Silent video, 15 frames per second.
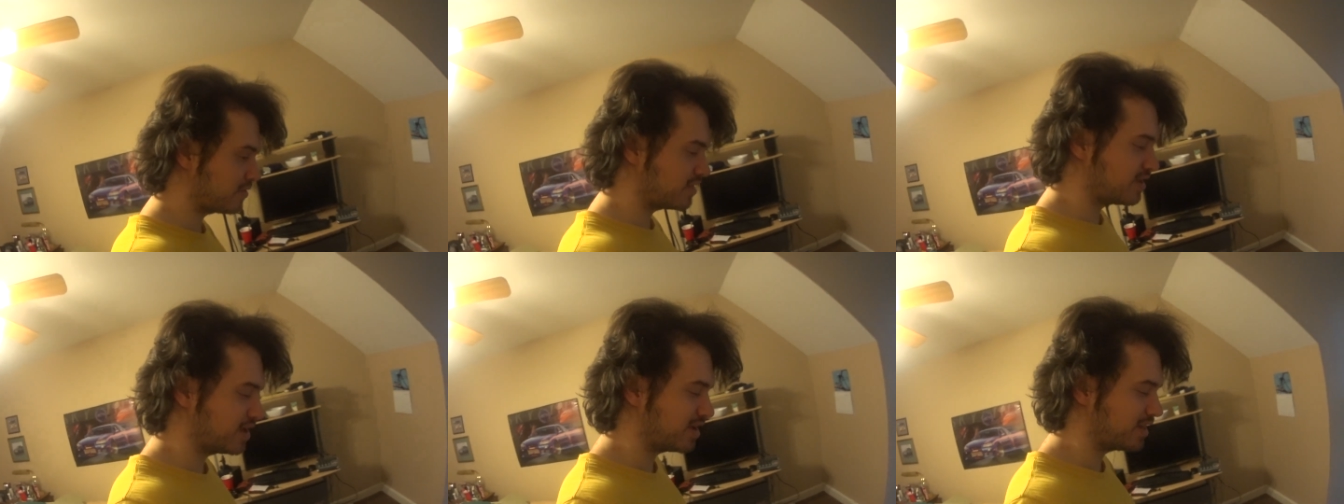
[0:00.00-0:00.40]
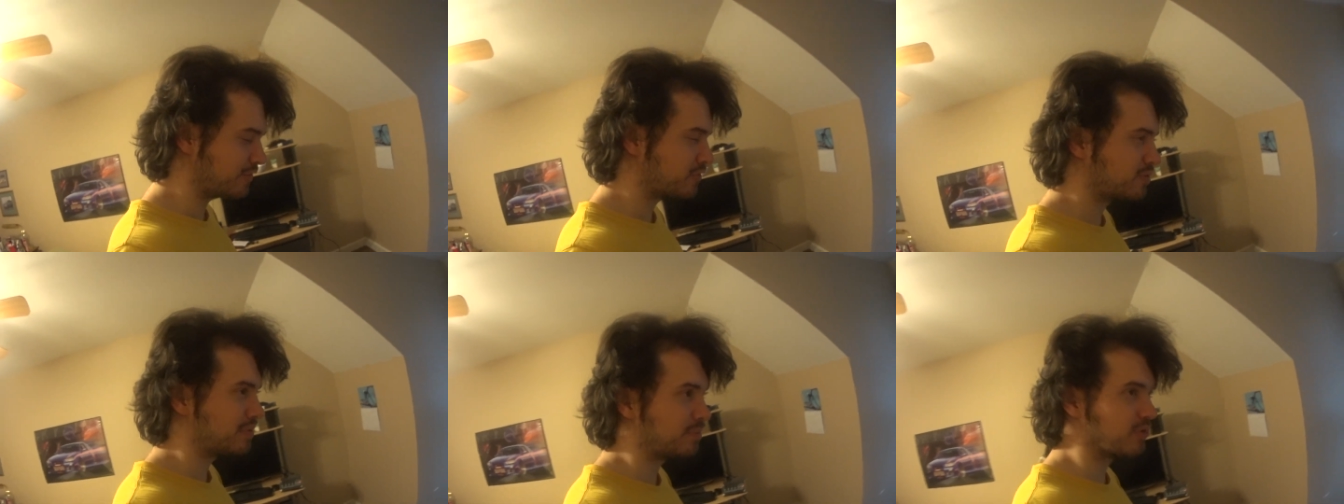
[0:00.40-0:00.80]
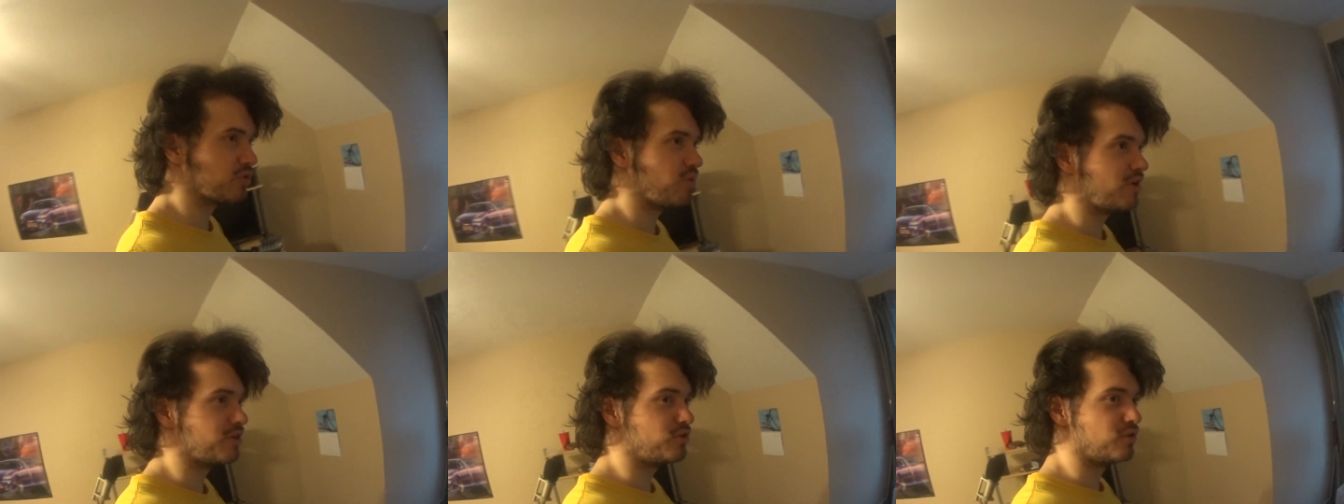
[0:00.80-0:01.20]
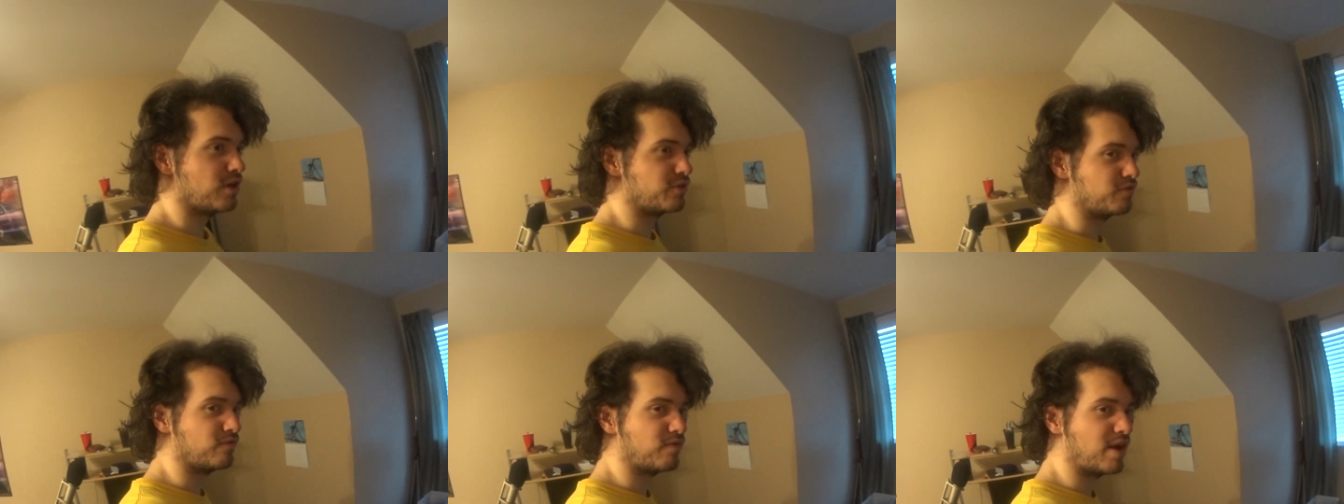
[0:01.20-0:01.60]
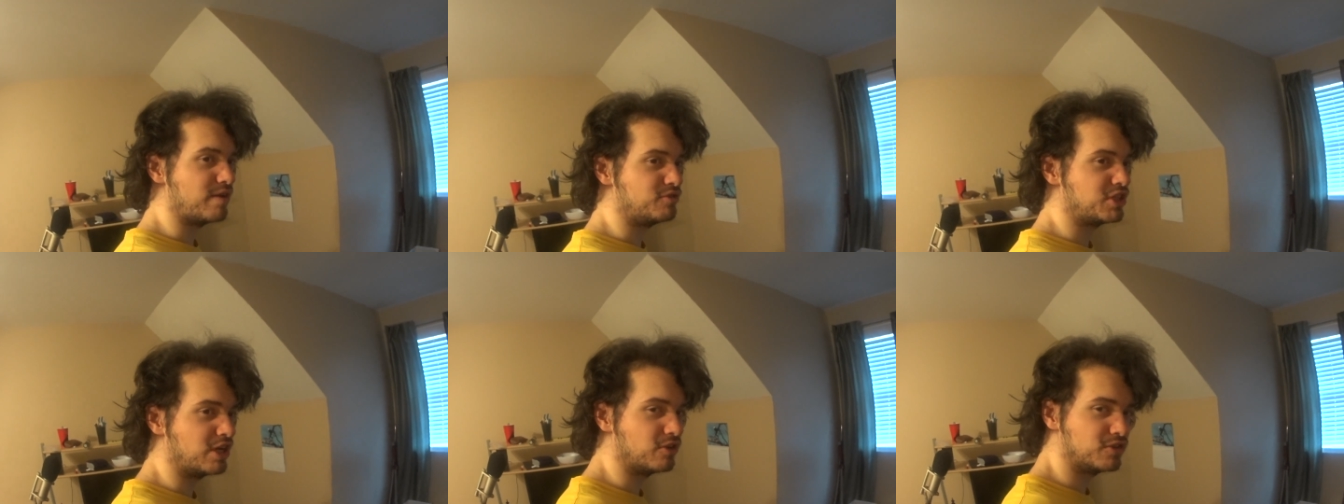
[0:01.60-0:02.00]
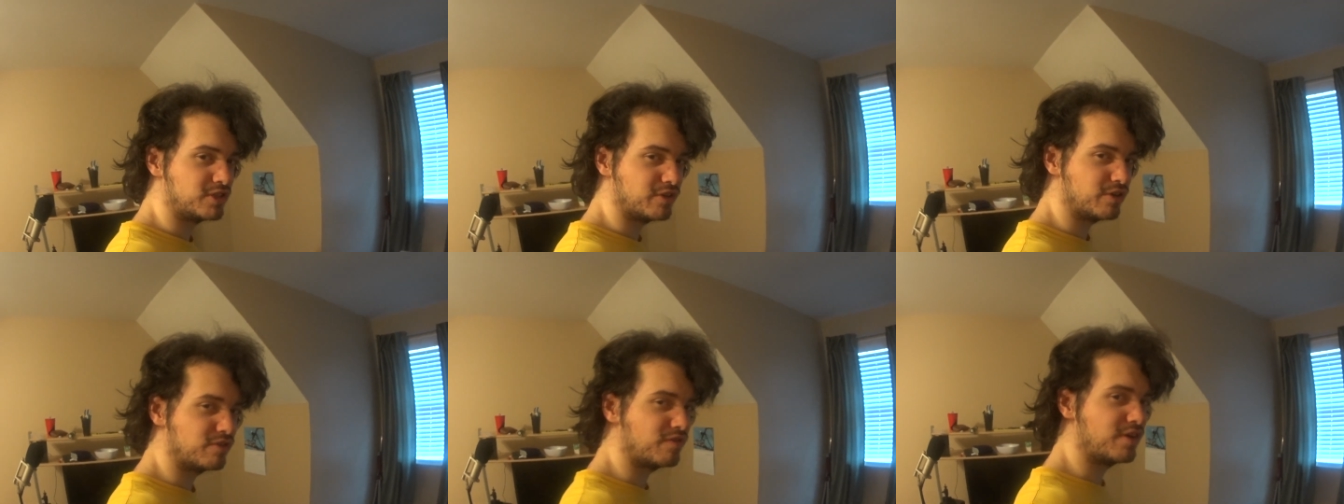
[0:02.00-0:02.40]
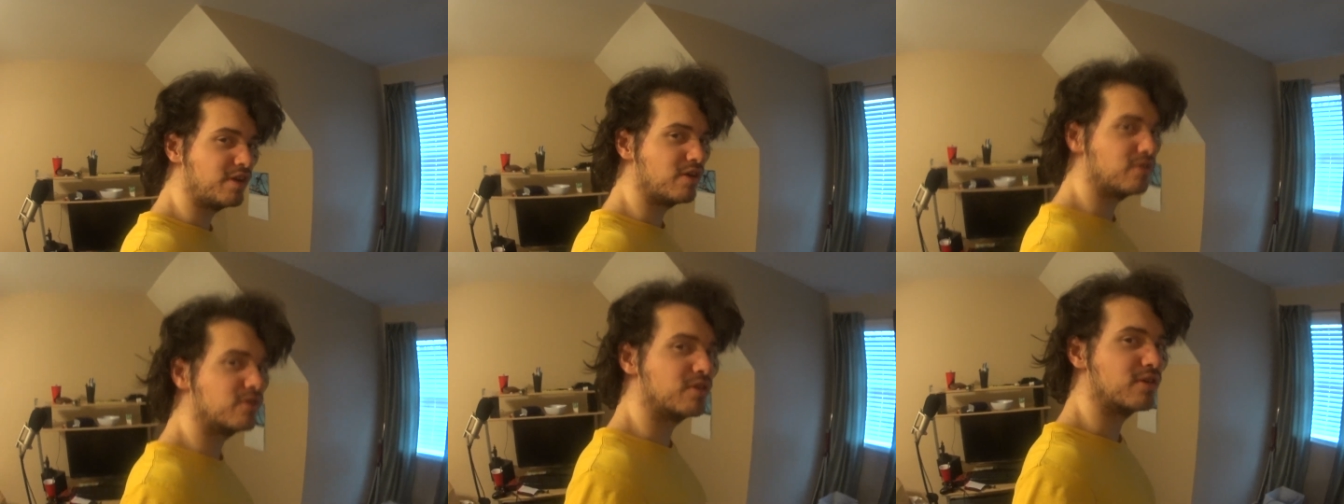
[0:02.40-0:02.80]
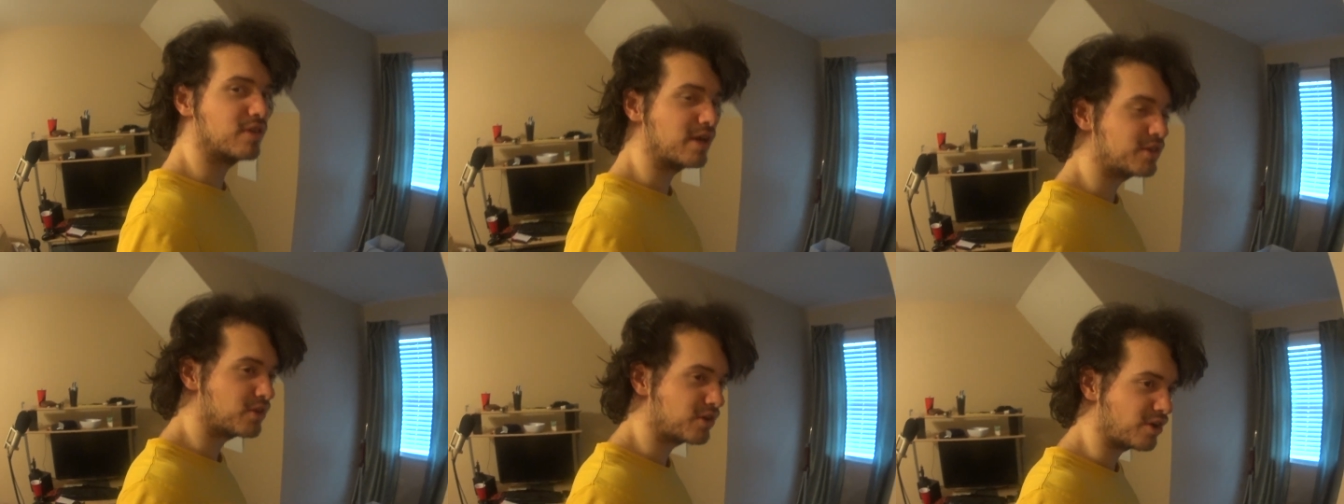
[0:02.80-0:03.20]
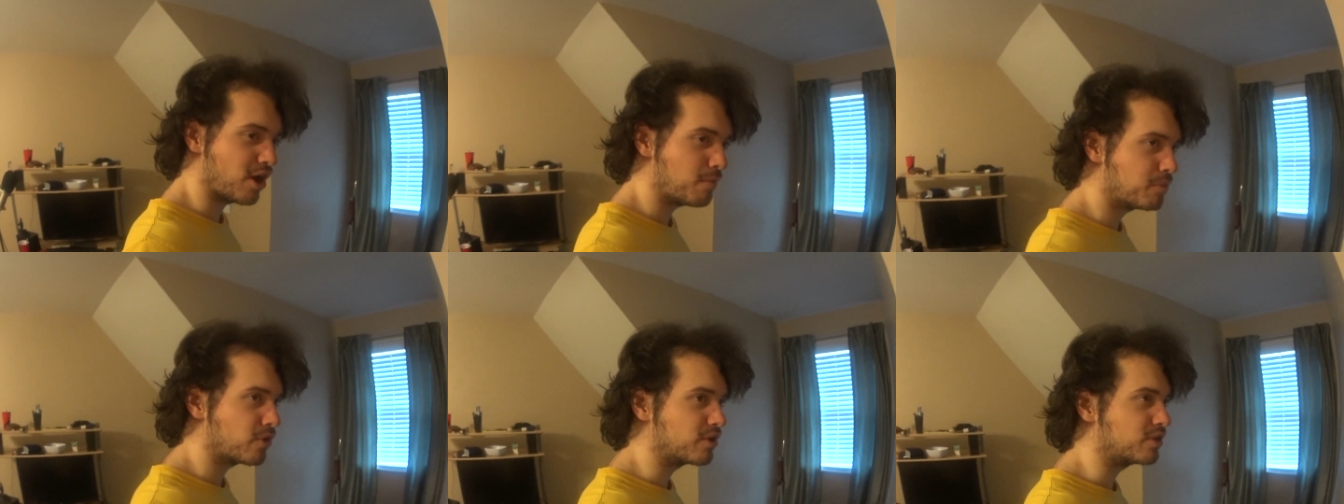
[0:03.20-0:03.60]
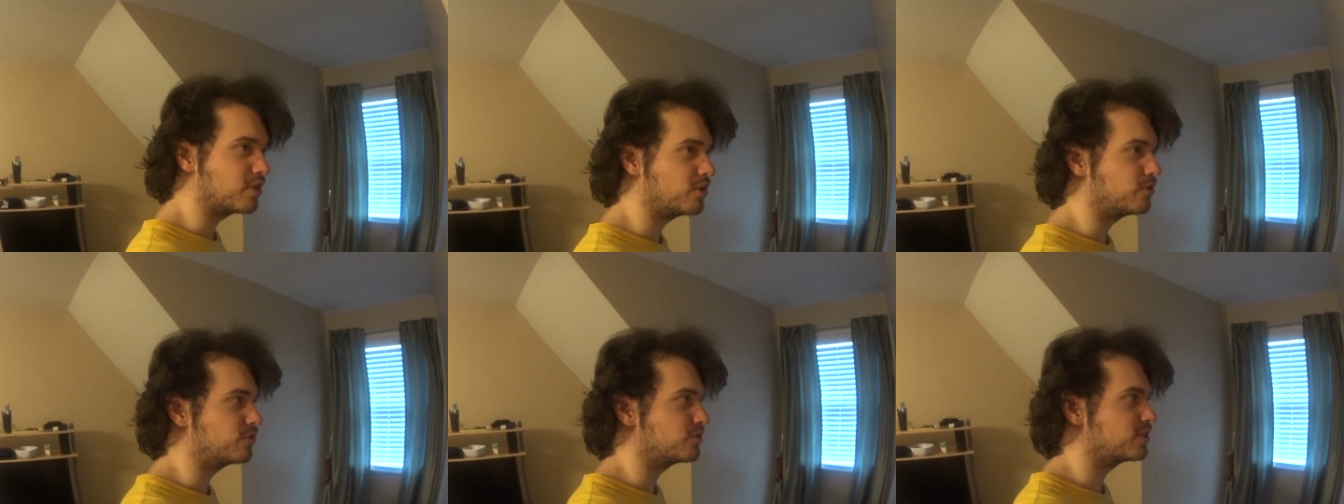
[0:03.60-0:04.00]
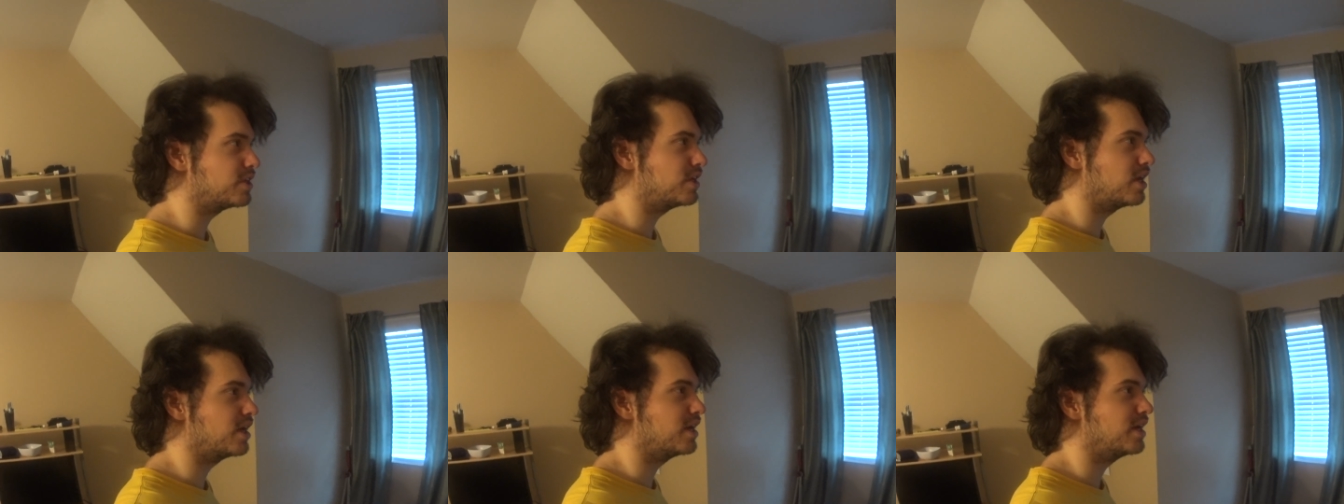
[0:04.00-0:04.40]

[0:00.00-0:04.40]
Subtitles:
the Need for Speed Most Wanted 2005 Challenge Series videos, is I started uploading those in